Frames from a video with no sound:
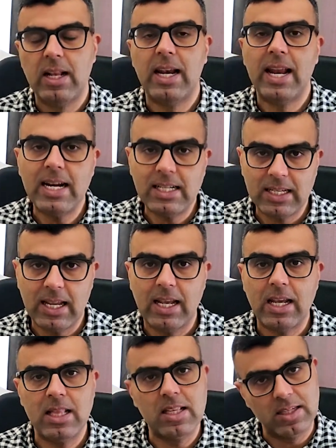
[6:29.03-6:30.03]
Let's say
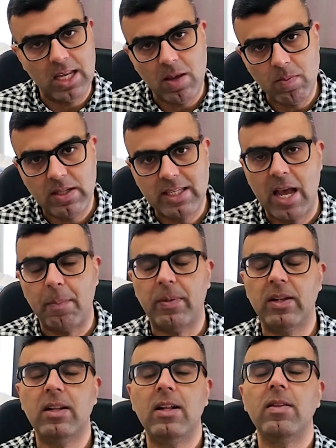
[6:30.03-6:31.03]
in the same
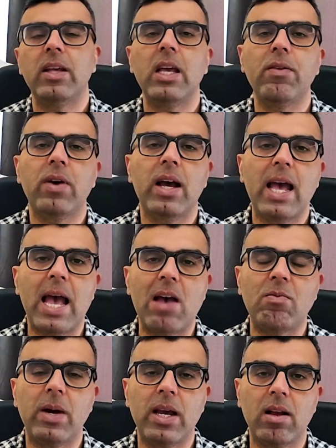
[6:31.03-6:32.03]
example, if I
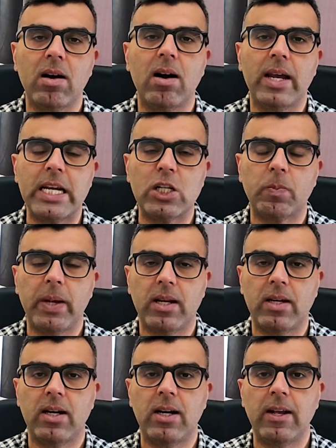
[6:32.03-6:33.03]
have my car
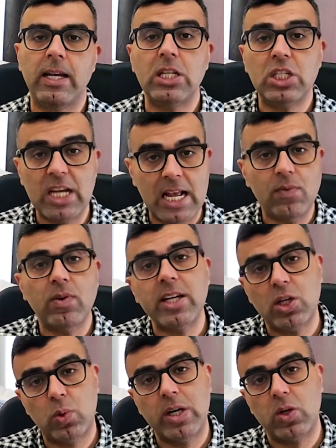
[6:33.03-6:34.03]
inspected in January
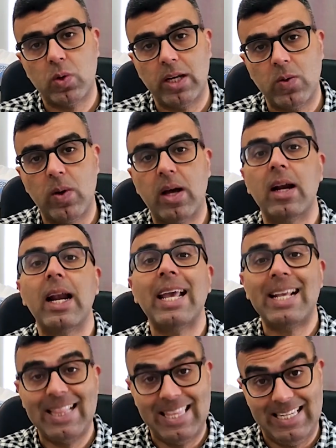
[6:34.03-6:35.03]
2021,
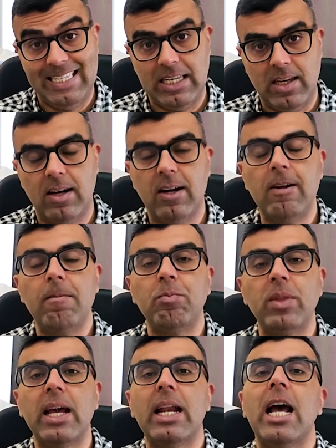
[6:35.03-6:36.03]
like this year,
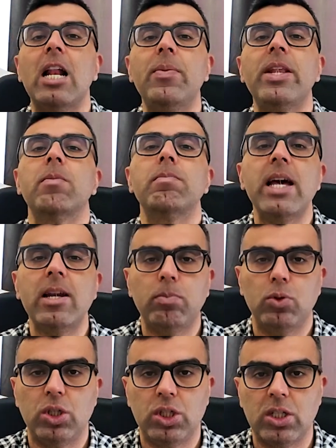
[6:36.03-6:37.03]
then I'll be in a better
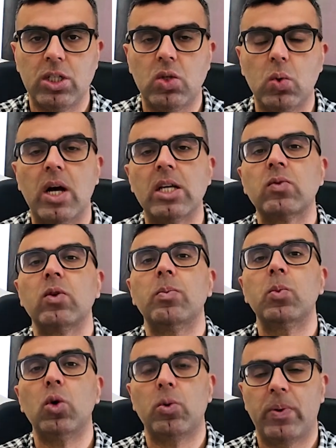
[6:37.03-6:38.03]
position to ask for
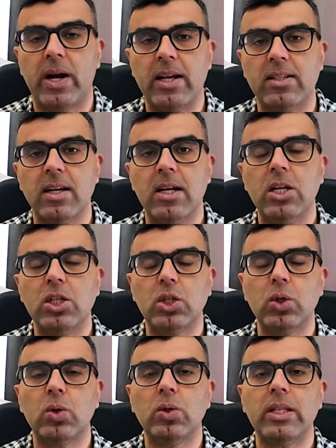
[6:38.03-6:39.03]
more price.
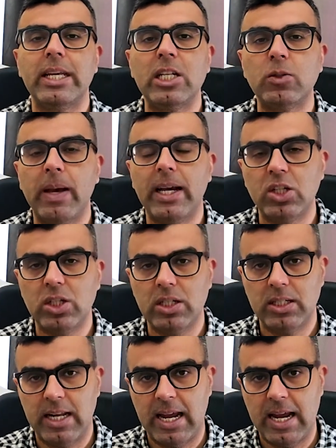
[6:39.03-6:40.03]
So the
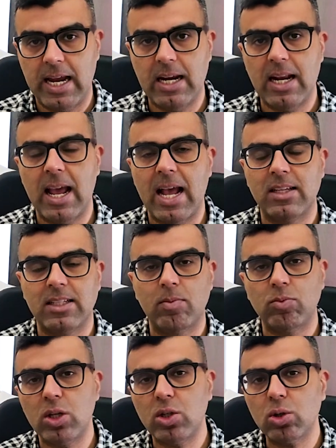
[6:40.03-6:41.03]
inspection date has
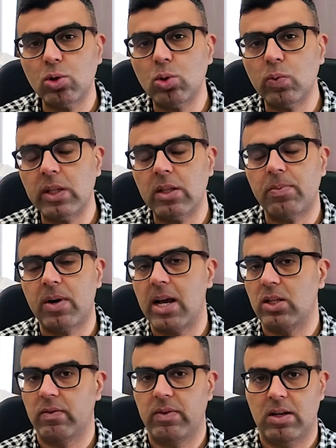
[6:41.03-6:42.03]
something to do with the
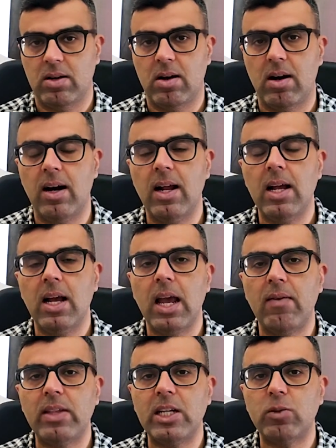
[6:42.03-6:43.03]
price of the car.
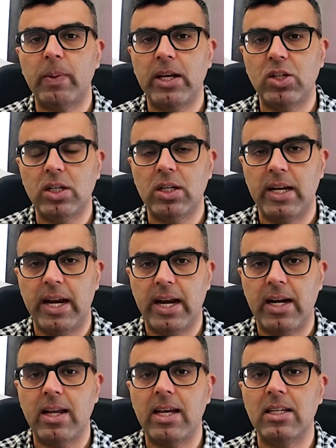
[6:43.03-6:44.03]
If the inspection
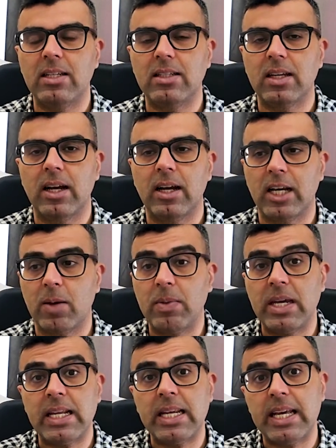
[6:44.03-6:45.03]
date is
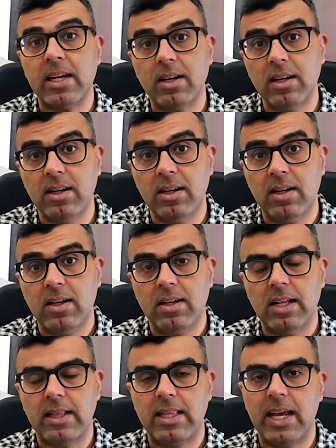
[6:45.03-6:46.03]
coming nearer,
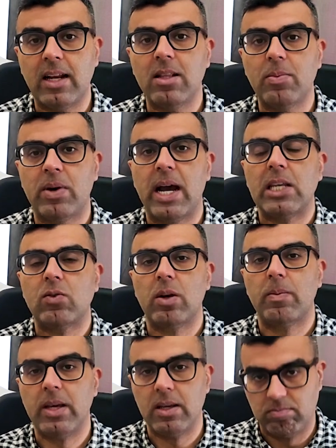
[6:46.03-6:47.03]
then the price will
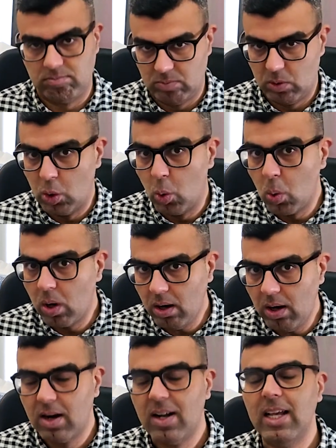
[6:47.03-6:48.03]
be lower.